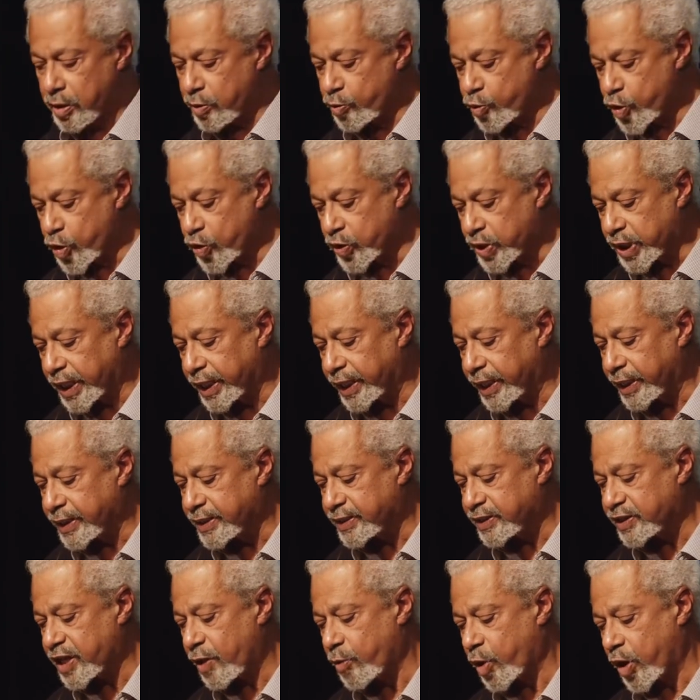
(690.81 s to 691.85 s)
brutally
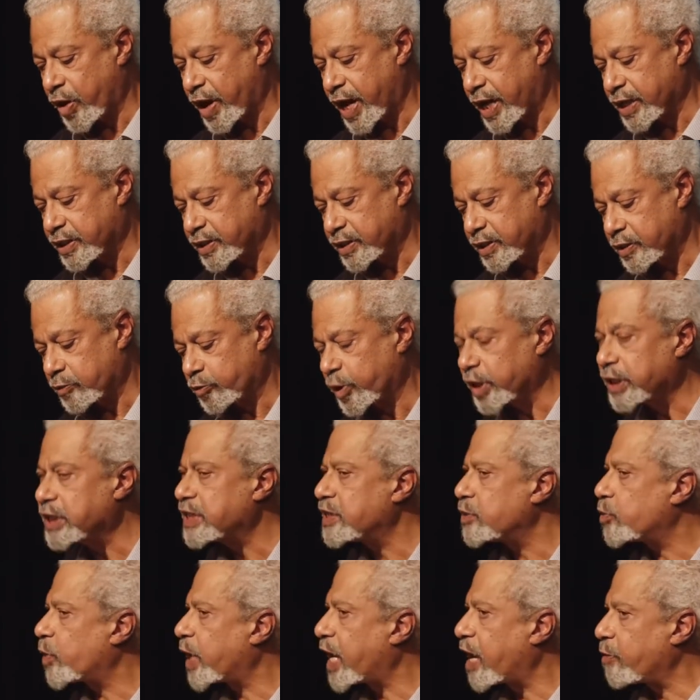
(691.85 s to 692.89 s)
summarized. But
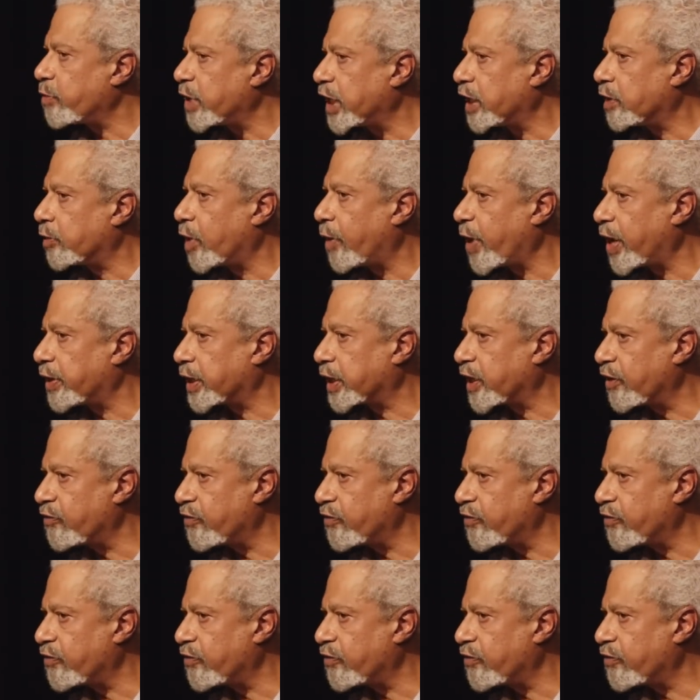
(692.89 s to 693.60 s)
this is what I mean about the